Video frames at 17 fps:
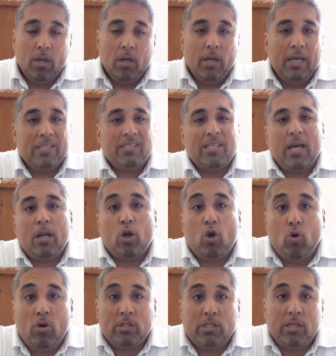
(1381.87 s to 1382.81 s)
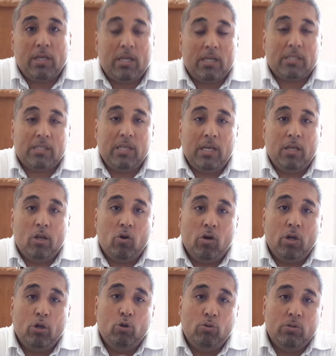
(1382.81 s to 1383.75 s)
Instead of going to the
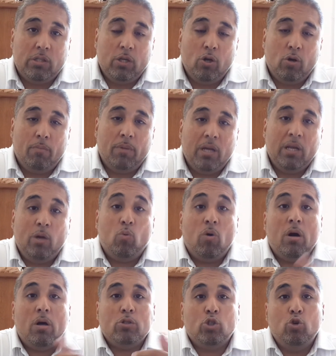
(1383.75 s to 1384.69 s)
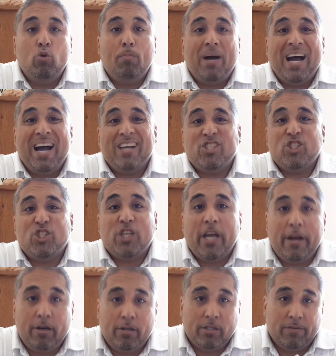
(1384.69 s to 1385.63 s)
casino and losing your money, why don't you buy
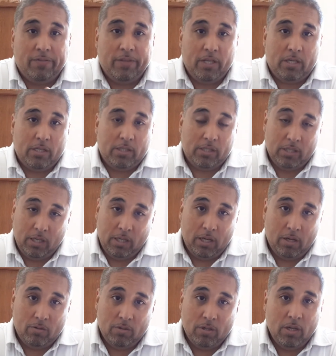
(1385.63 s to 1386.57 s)
shares of the casino?